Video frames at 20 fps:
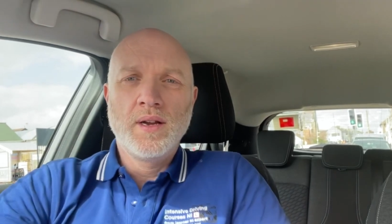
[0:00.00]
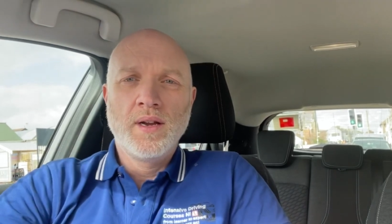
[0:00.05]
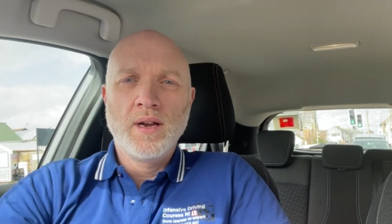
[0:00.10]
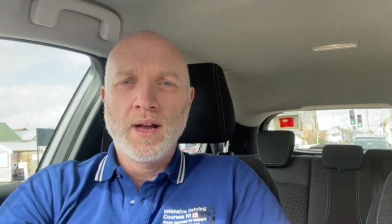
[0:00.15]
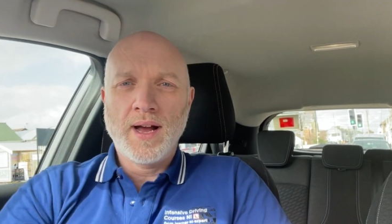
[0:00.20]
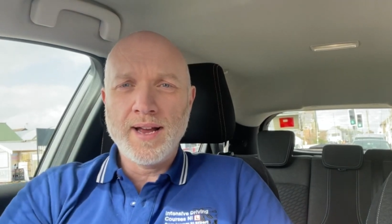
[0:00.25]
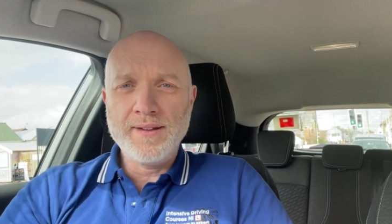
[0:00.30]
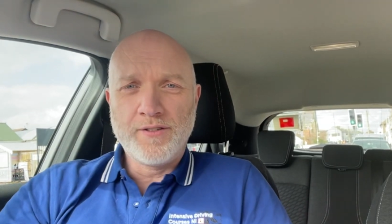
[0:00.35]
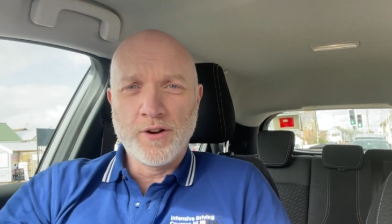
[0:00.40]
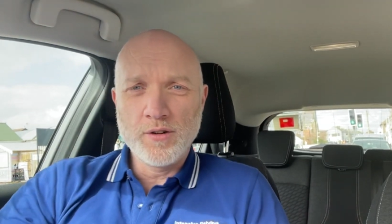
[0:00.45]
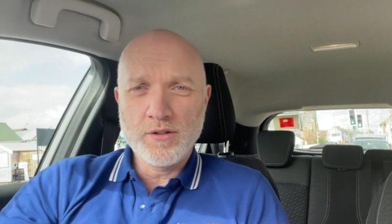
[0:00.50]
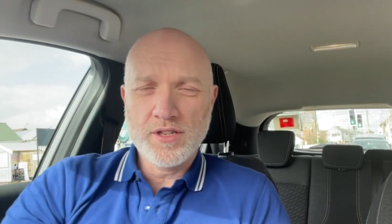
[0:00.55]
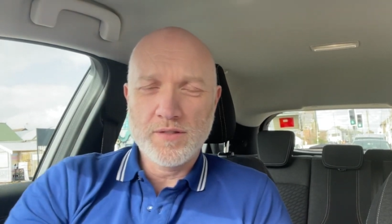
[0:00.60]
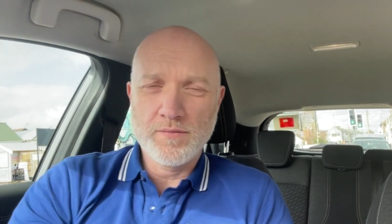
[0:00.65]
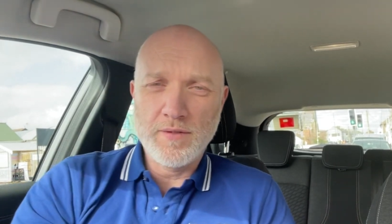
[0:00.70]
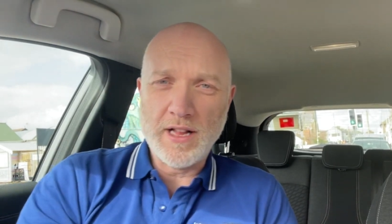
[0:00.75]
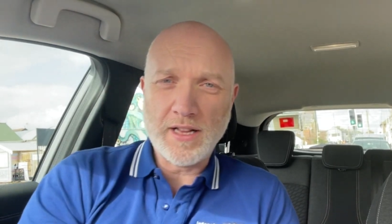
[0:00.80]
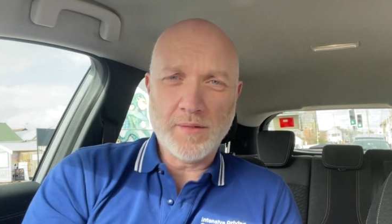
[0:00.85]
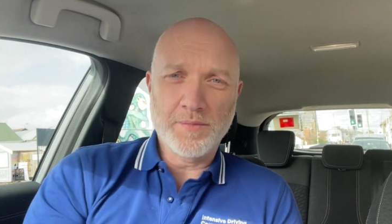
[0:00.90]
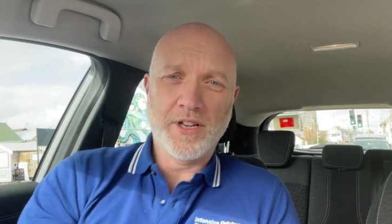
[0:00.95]
Hi folks, and
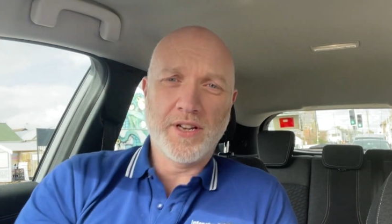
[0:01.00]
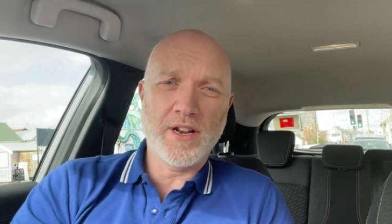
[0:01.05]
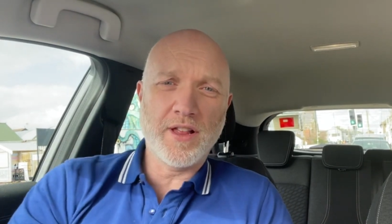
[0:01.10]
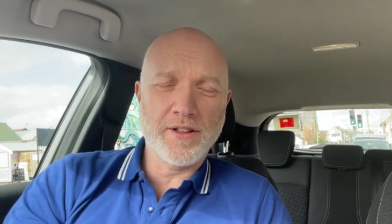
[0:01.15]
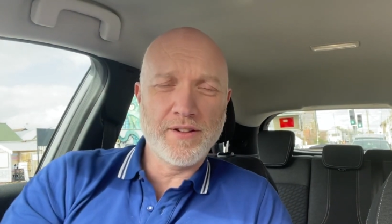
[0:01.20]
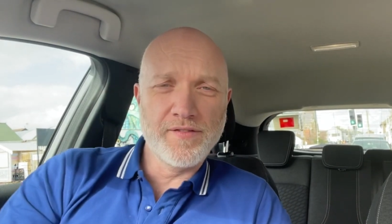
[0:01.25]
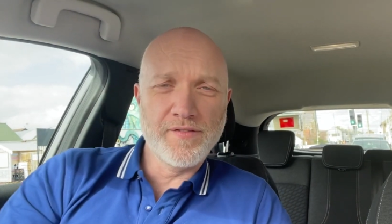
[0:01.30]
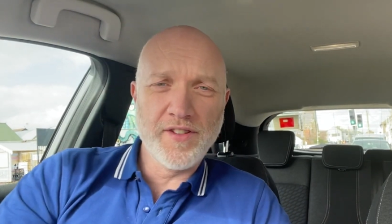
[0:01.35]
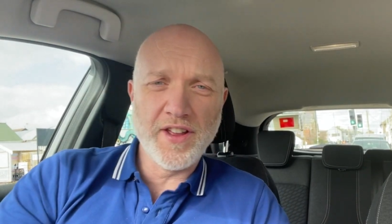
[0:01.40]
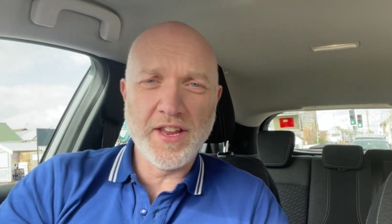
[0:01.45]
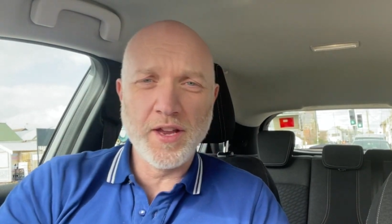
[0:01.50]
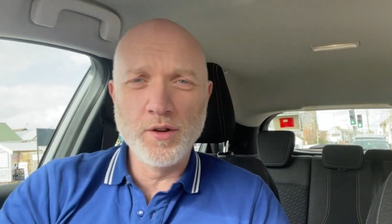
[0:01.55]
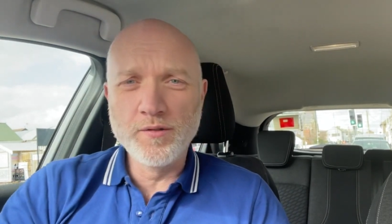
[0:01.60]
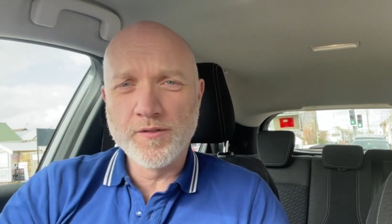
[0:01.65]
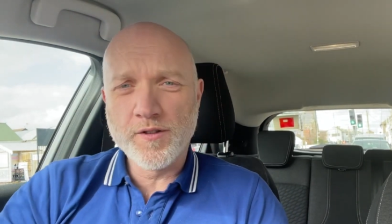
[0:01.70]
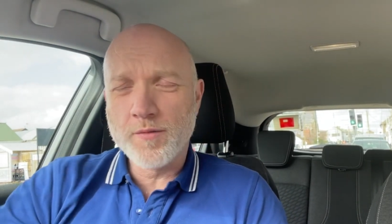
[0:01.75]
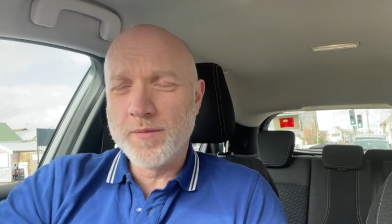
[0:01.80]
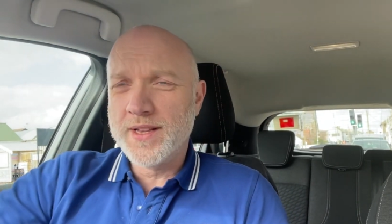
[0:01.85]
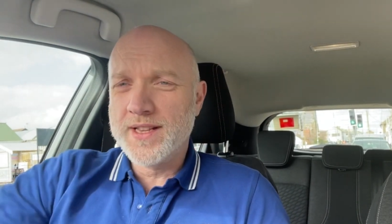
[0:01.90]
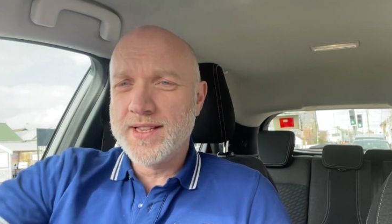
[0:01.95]
welcome to another video
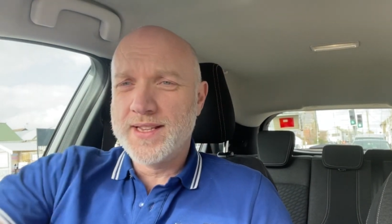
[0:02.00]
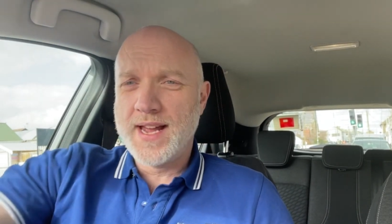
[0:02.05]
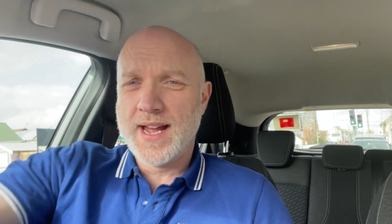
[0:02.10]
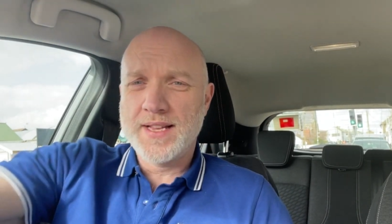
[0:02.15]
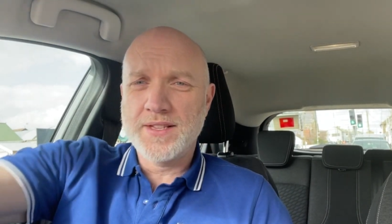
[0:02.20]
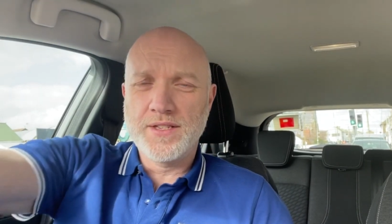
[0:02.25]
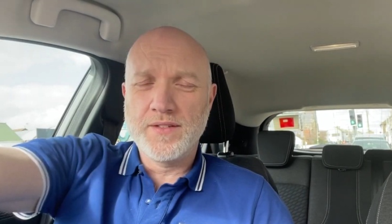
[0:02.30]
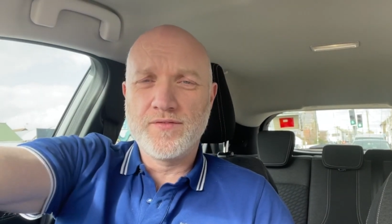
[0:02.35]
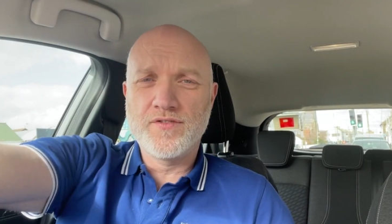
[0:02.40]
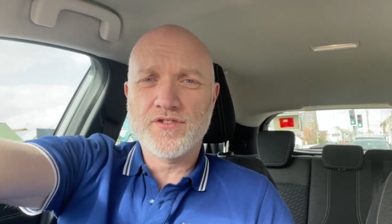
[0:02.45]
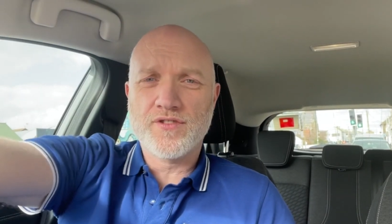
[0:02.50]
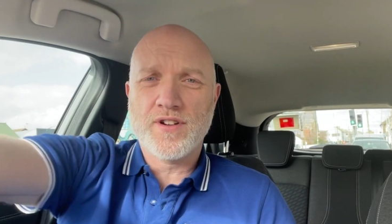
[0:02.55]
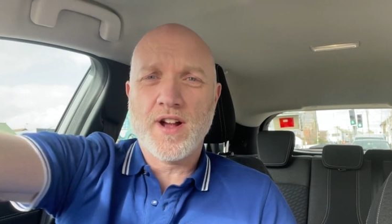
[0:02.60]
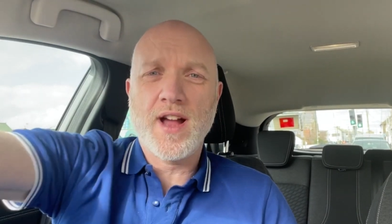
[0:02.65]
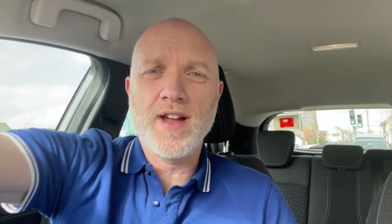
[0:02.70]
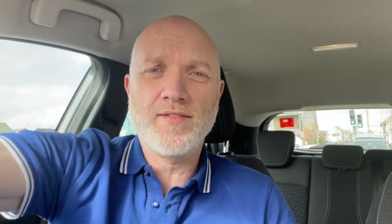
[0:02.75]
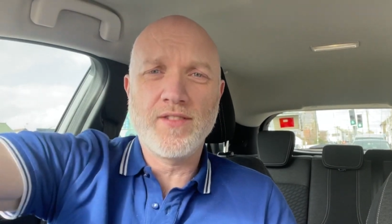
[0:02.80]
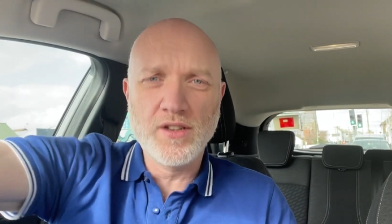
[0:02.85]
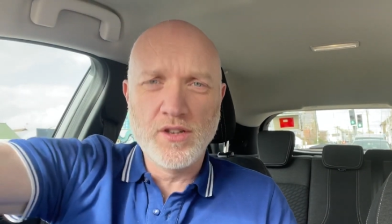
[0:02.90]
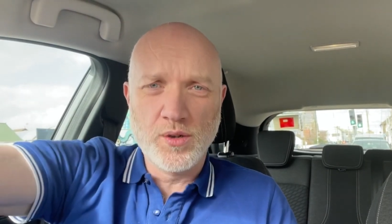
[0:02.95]
from Intensive
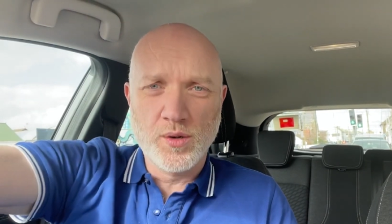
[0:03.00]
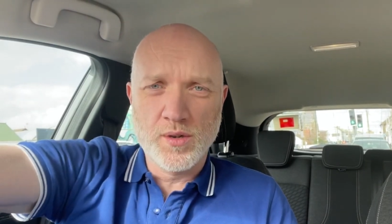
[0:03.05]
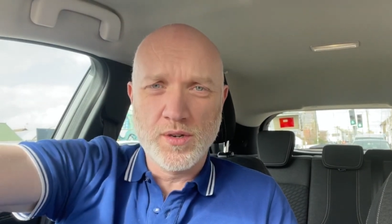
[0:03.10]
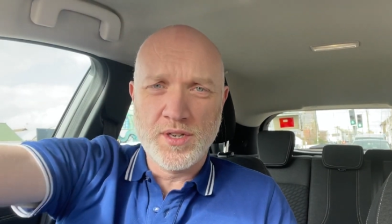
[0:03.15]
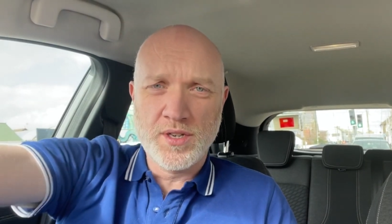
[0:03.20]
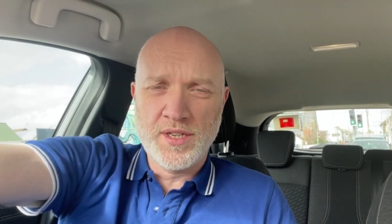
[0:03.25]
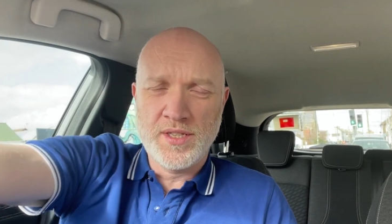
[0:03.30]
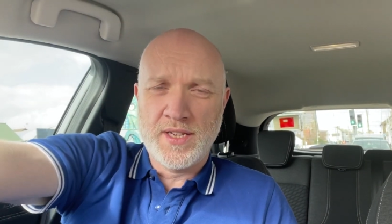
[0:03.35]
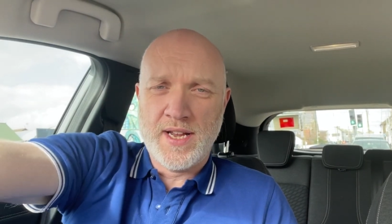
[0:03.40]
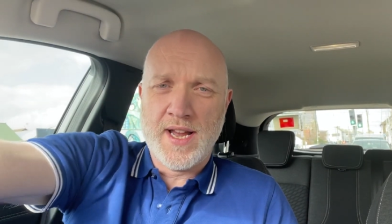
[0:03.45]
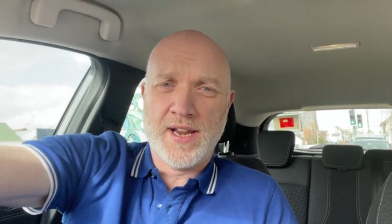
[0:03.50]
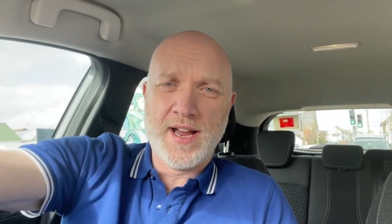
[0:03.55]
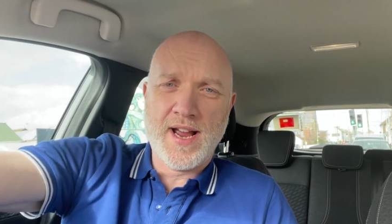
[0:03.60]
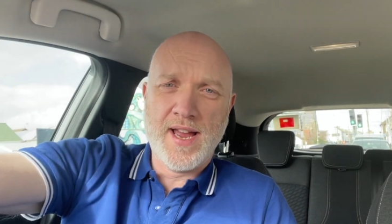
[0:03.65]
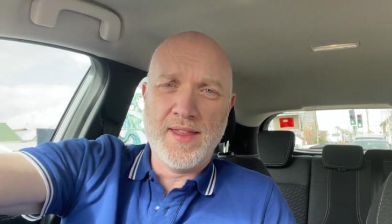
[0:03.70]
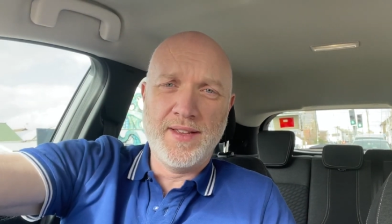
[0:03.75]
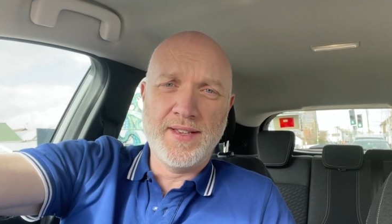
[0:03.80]
Driving Courses NI.